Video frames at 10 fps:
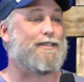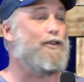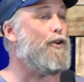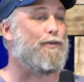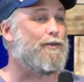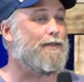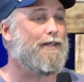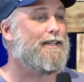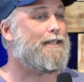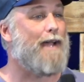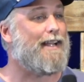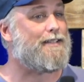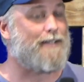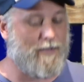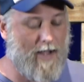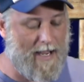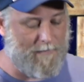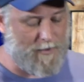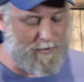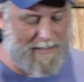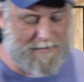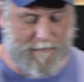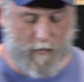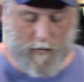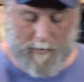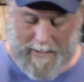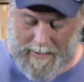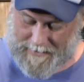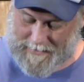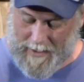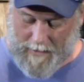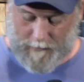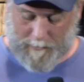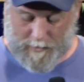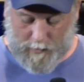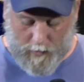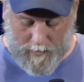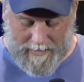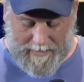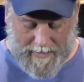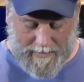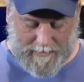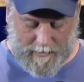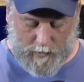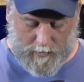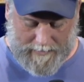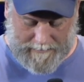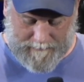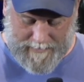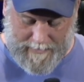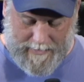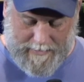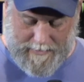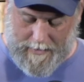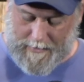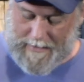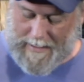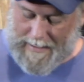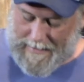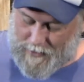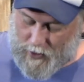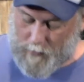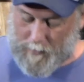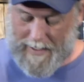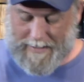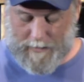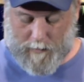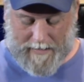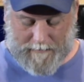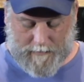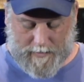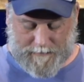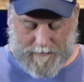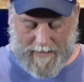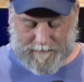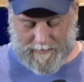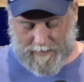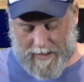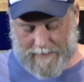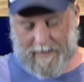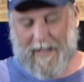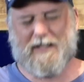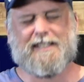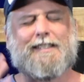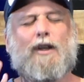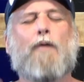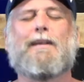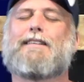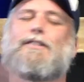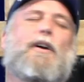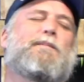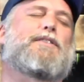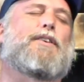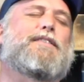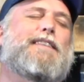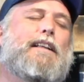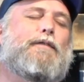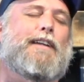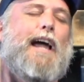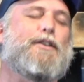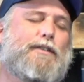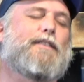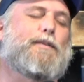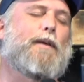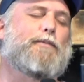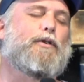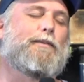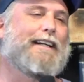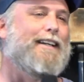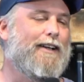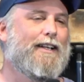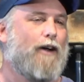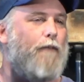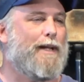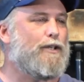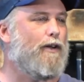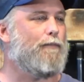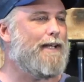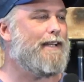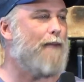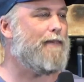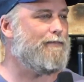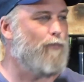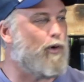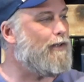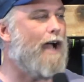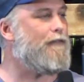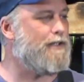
new, to make us alive, to transform us from glory to glory. You know, uh, in 2 Peter 1, verse 5 to 9, there's so many scriptures on sanctification. This is what I'm talking about. You know, I've been, I've been coming more alive in